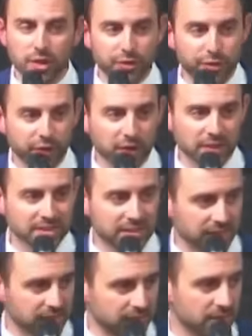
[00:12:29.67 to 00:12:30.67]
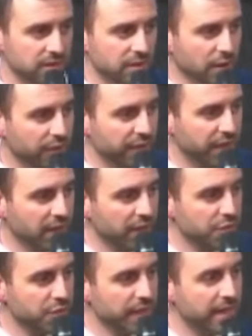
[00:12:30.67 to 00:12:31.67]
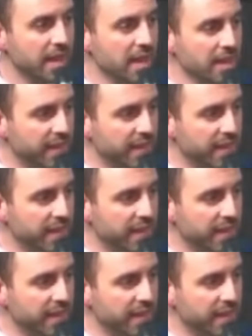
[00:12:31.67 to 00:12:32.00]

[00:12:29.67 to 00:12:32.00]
full citizens of the country.